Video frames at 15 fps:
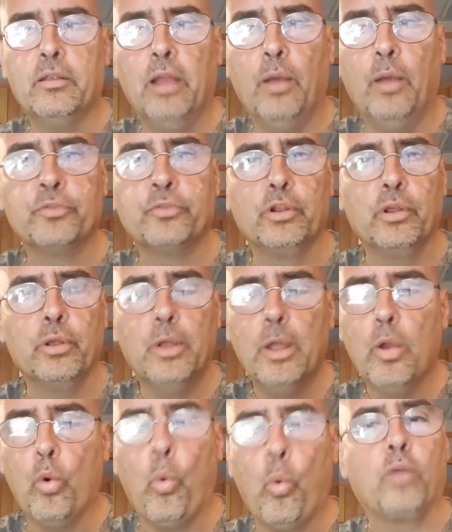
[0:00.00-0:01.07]
I was going
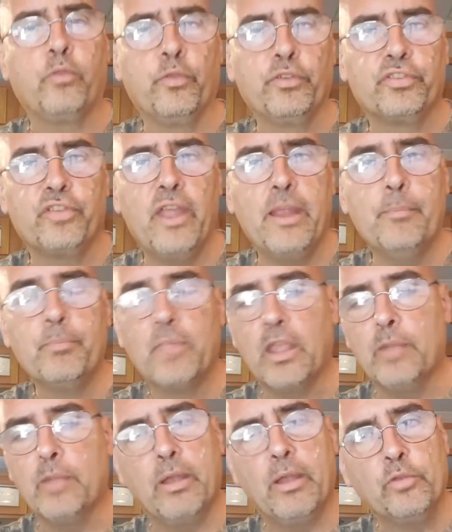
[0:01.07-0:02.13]
to work for the state
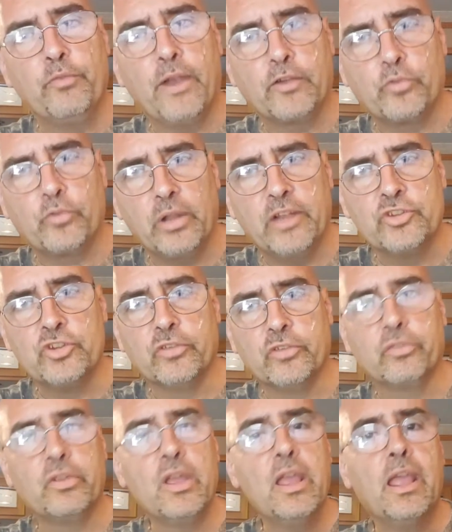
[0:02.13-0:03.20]
in manufacturing
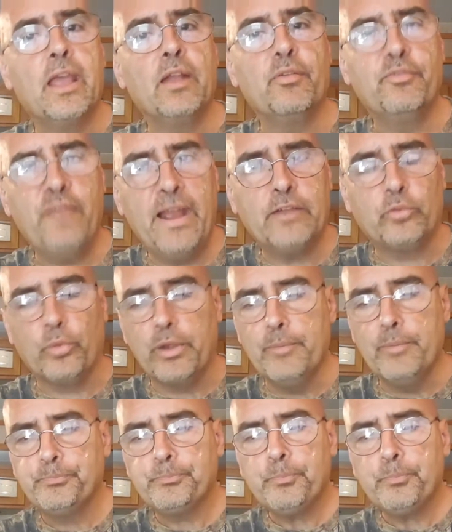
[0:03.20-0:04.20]
logistics in a factory factory